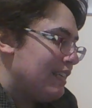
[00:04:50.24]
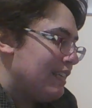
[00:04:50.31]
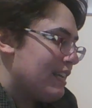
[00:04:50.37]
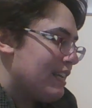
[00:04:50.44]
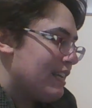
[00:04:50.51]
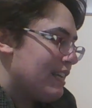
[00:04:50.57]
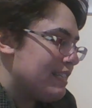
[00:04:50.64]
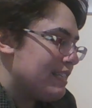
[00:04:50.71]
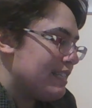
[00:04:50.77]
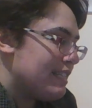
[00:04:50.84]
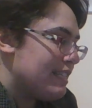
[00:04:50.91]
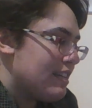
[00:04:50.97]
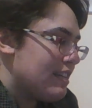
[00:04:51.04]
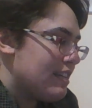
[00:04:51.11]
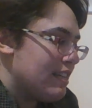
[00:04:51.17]
He
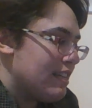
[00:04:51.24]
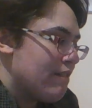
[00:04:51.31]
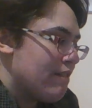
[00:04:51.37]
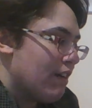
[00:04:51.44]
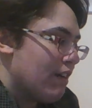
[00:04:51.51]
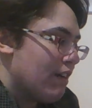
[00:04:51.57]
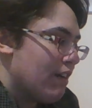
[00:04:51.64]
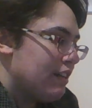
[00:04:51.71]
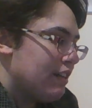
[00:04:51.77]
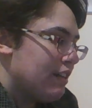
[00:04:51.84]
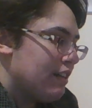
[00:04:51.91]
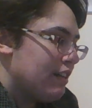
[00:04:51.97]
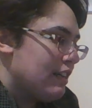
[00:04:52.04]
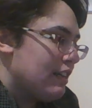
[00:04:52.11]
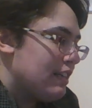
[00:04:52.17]
said to Diva,
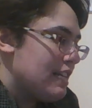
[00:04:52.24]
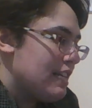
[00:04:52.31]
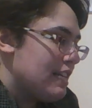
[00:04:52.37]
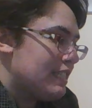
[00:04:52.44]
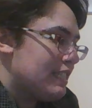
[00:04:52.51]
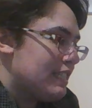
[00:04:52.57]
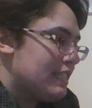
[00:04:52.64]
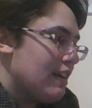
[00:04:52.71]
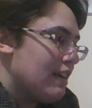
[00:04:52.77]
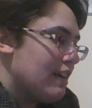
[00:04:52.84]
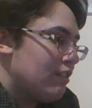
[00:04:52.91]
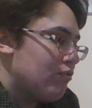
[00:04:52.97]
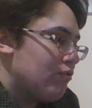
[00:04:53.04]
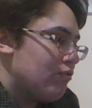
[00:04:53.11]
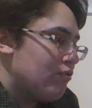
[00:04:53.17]
"Let's sail to
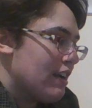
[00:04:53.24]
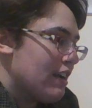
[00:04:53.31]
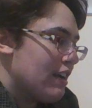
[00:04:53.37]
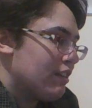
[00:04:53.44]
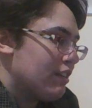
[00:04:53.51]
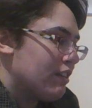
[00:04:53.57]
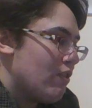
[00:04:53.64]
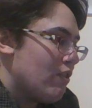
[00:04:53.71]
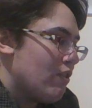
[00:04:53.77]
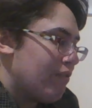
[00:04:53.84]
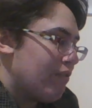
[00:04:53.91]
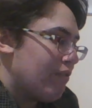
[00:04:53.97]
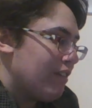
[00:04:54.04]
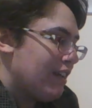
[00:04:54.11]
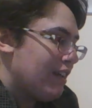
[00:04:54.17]
Dragon
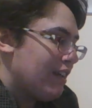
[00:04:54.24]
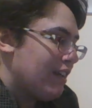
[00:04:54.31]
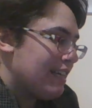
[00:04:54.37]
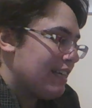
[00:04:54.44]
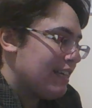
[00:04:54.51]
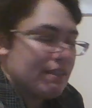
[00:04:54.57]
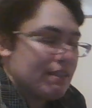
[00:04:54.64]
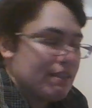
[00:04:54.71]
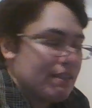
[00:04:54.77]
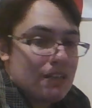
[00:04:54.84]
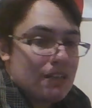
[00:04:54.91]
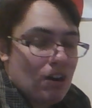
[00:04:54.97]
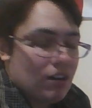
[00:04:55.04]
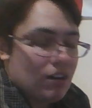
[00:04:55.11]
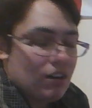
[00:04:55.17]
Cove and get some
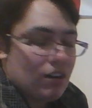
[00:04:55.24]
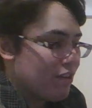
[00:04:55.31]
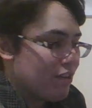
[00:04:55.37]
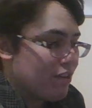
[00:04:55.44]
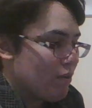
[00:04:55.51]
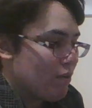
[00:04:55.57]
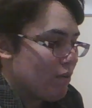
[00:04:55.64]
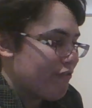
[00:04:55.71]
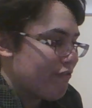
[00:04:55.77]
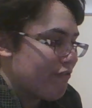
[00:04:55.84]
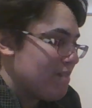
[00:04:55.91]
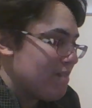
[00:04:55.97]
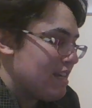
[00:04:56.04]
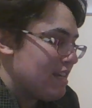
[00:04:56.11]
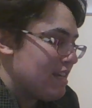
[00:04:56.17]
chocolate yogurt for
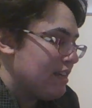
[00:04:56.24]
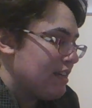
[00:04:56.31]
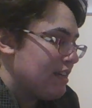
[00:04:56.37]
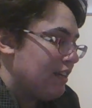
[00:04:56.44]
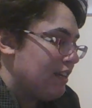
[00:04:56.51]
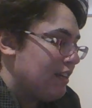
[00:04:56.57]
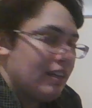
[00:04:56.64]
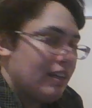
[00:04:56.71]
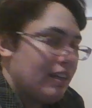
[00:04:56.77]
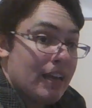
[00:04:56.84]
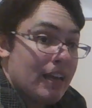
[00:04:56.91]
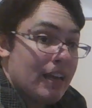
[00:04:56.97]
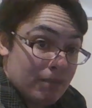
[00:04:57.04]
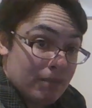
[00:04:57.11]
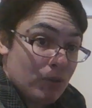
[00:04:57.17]
me and
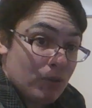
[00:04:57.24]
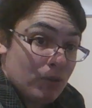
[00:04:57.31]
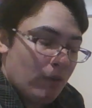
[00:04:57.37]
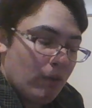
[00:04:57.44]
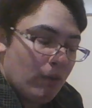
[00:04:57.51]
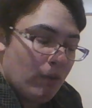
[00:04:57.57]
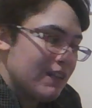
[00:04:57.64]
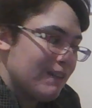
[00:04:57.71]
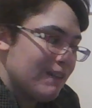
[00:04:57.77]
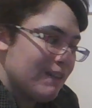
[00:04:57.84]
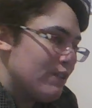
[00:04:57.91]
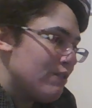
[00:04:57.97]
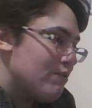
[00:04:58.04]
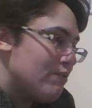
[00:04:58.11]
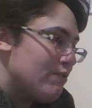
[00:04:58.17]
some goldfish for
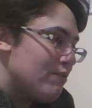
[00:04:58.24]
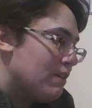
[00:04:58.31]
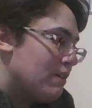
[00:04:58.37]
you."